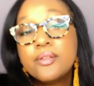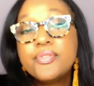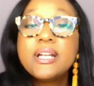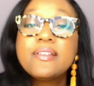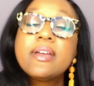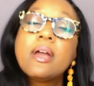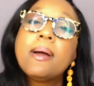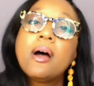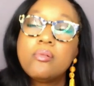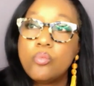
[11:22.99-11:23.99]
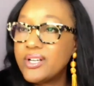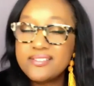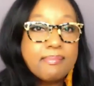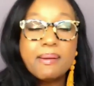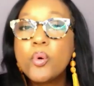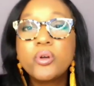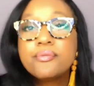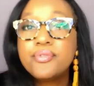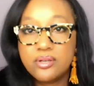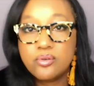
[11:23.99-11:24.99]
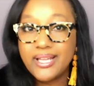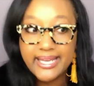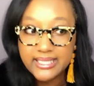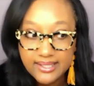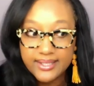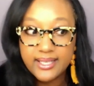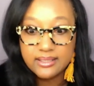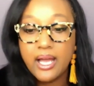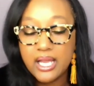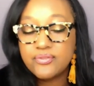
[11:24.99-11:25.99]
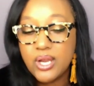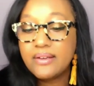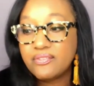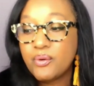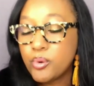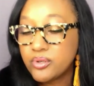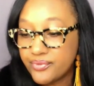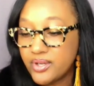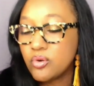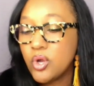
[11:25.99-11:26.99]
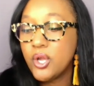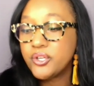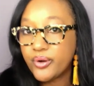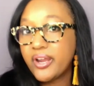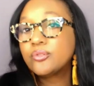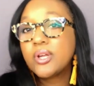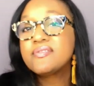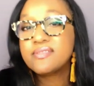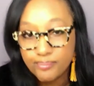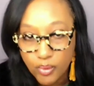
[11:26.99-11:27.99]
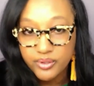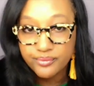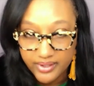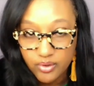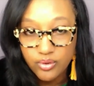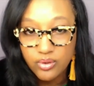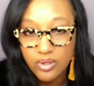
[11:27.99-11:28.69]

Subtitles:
Then I think about, what is my point of view? Like anything in life, you have to have a point of view. Your character has a point of view.